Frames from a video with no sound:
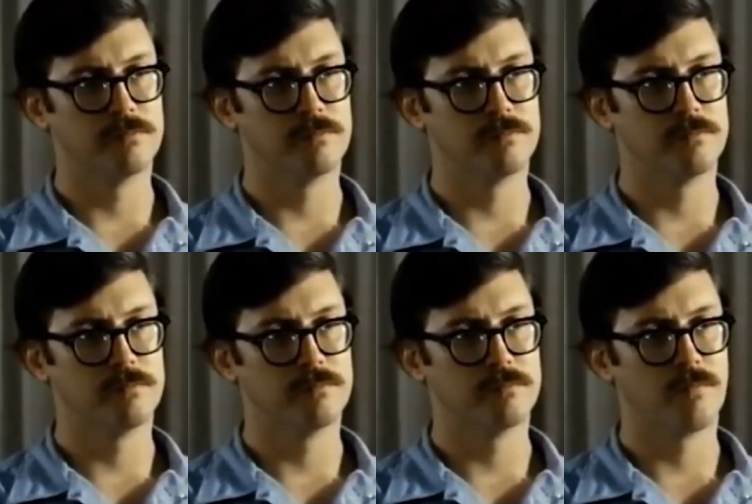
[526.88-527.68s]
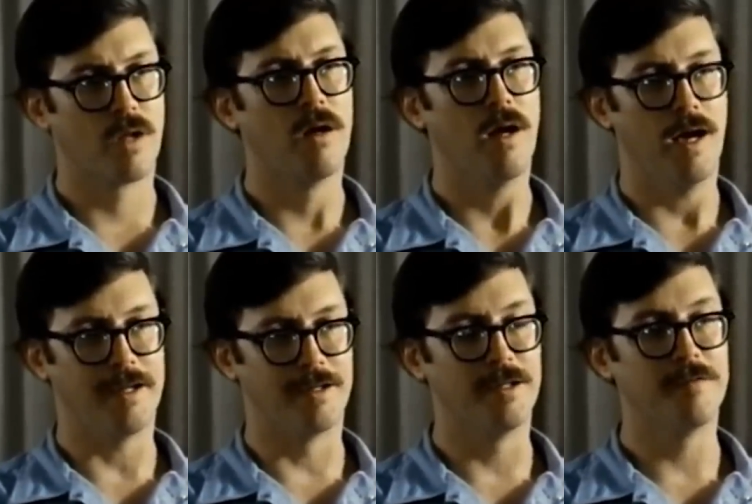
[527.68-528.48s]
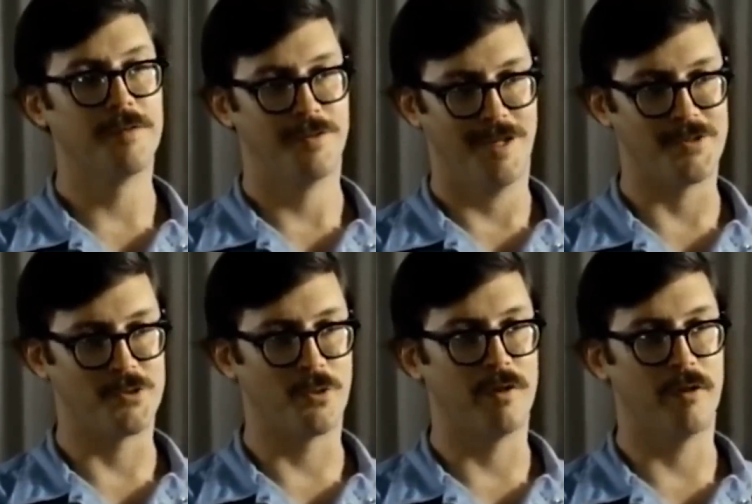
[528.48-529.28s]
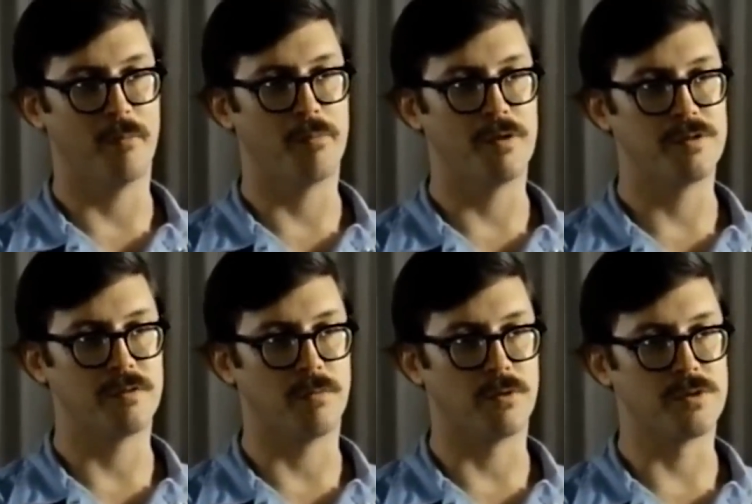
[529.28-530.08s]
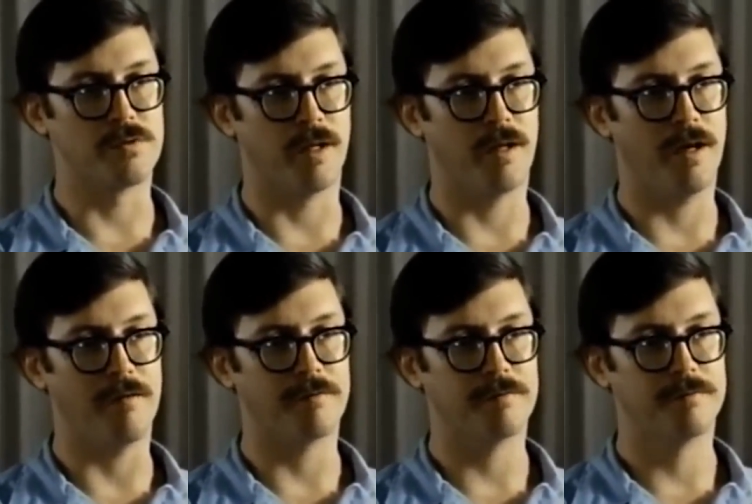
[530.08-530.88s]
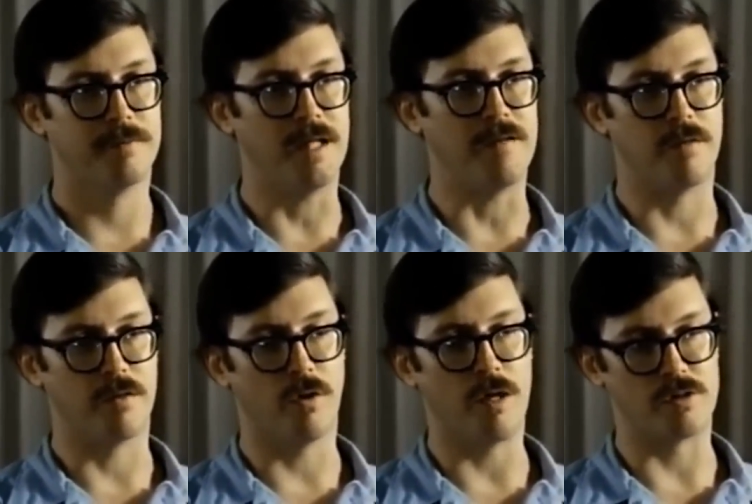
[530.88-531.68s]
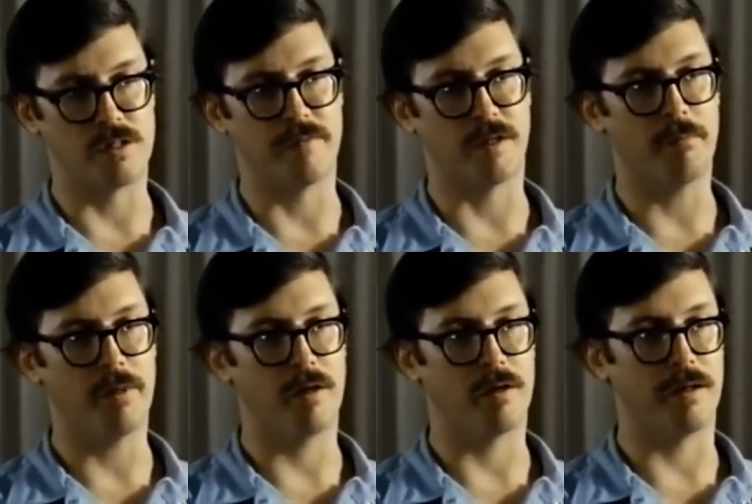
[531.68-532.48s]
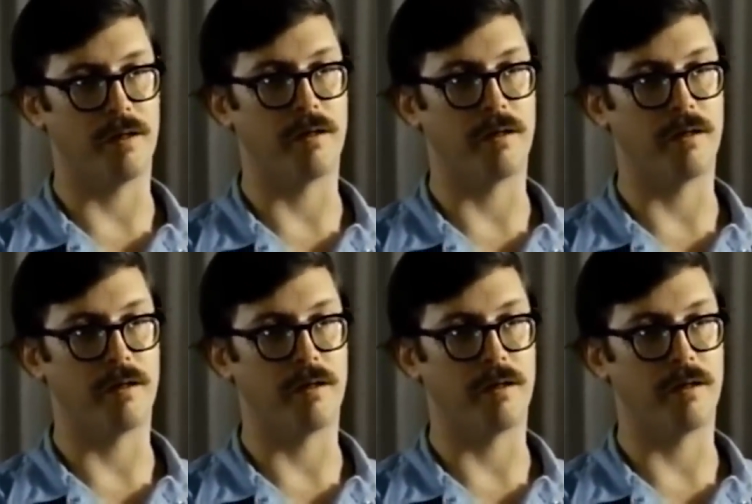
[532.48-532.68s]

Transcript: well as his mother and her best friend, the police didn't believe him at first. They knew and liked Big Ed, the